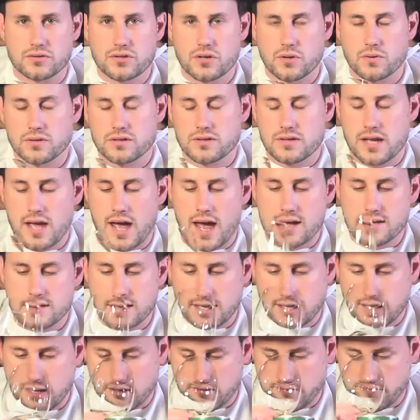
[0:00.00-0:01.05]
So it has
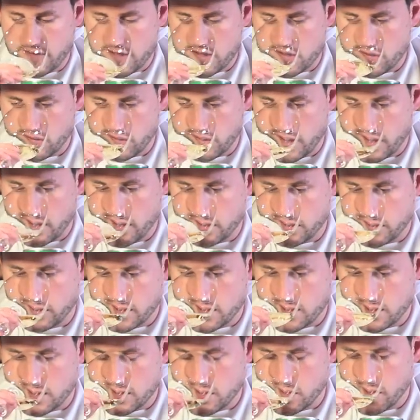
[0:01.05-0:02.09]
that kind of vegetal
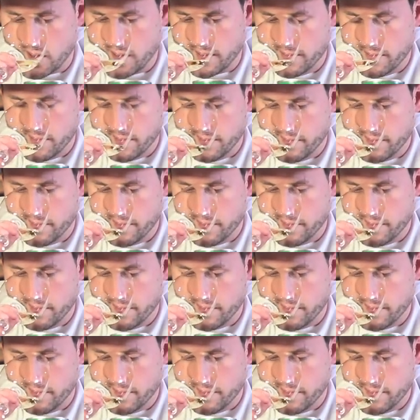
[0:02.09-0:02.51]
characteristic to it.